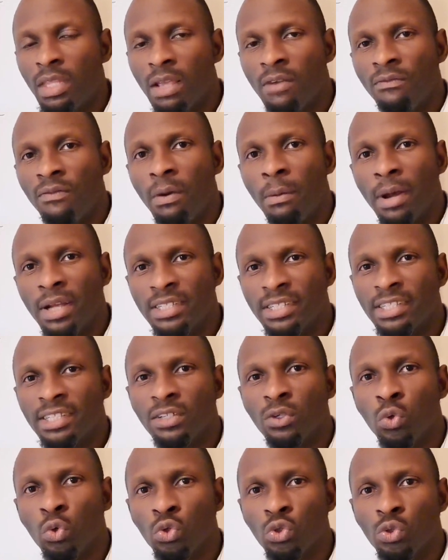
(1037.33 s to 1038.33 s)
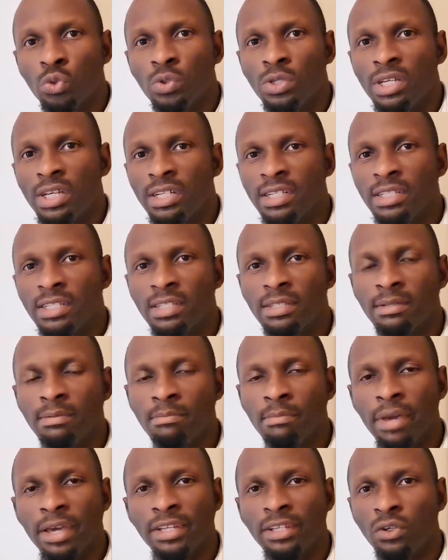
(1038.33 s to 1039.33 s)
pharmaceutical students,
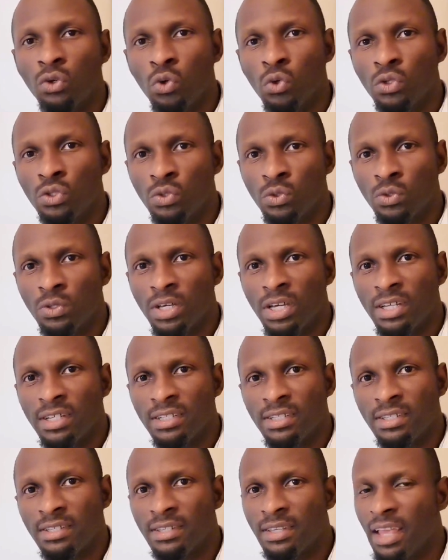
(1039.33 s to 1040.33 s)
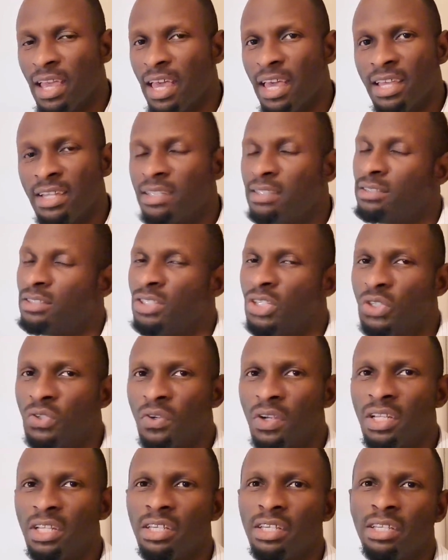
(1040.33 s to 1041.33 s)
medical students, and
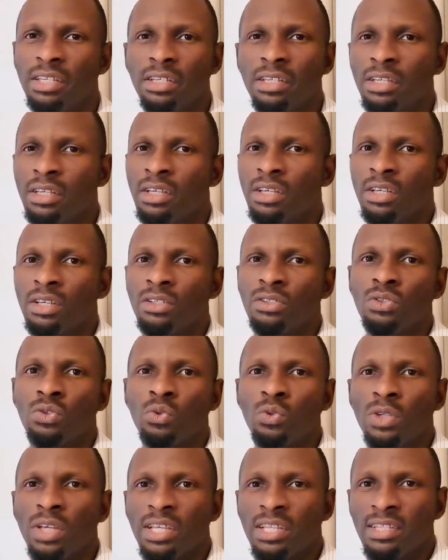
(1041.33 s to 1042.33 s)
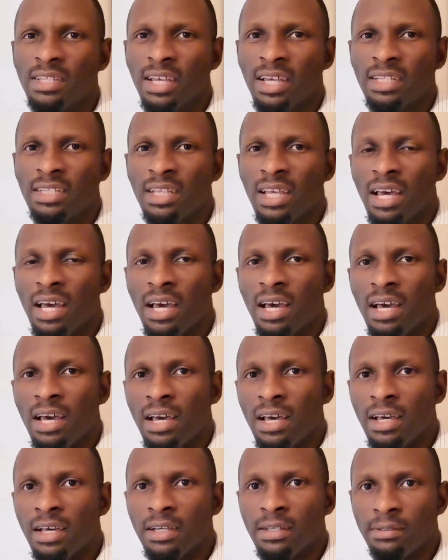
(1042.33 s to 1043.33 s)
generally students that
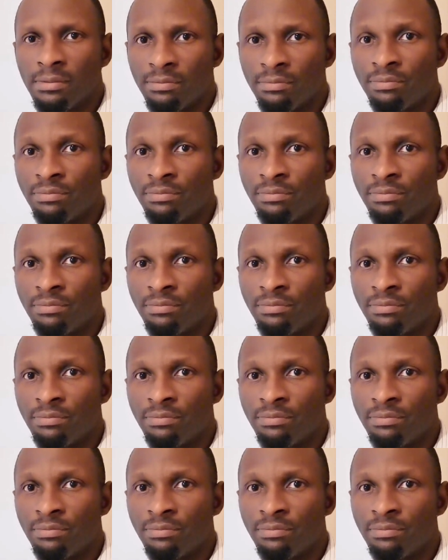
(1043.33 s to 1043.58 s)
are